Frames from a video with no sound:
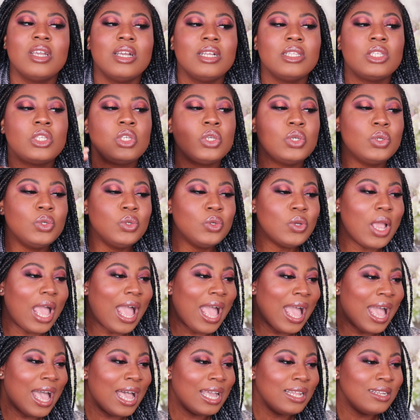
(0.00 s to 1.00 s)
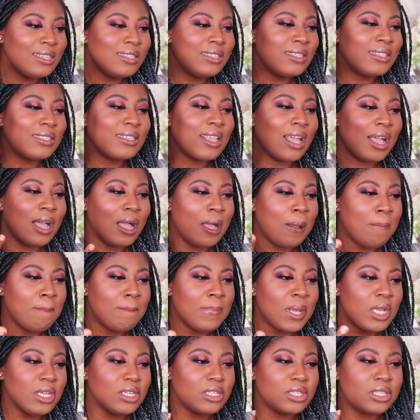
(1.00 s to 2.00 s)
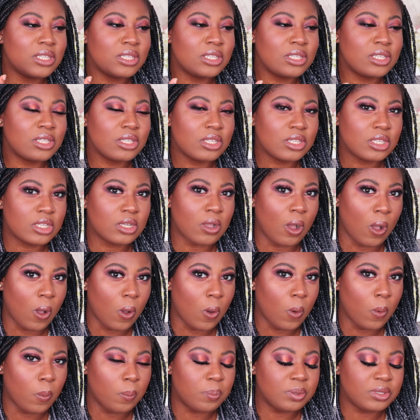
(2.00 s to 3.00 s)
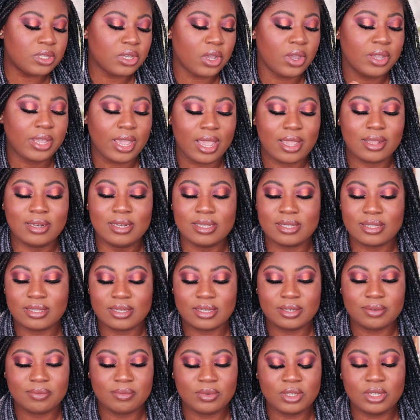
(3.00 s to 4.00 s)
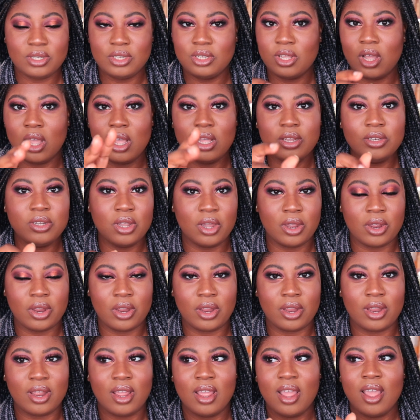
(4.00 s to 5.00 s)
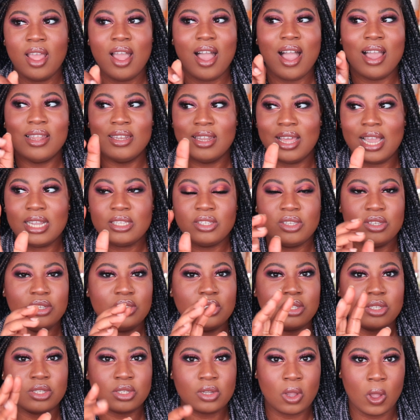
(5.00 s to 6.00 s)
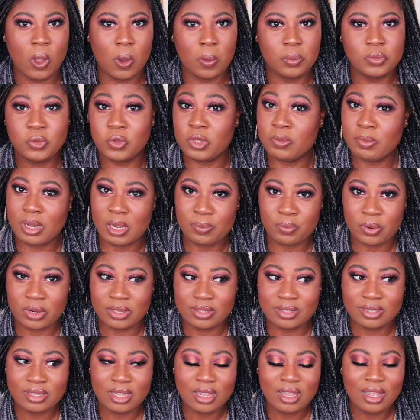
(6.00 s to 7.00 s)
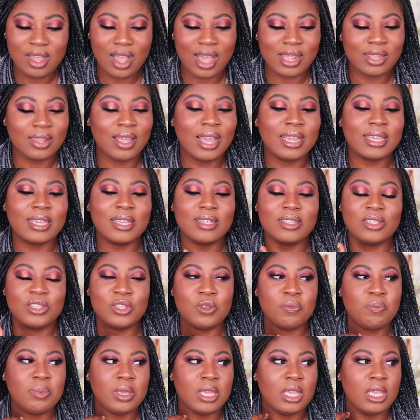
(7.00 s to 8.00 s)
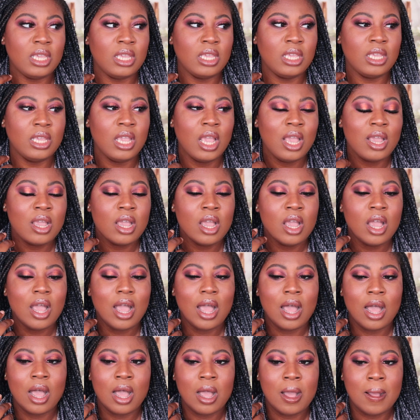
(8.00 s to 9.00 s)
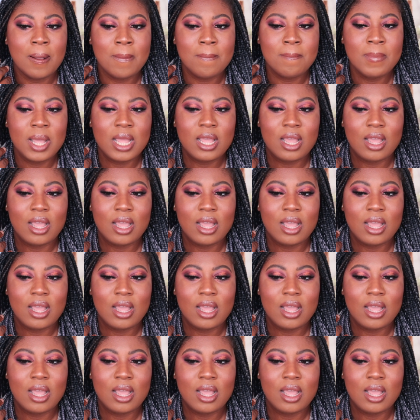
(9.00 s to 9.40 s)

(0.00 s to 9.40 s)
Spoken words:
to add some sculpt. Okay, listen, y'all know I like to sculpt with my bronzer. I like it to be, I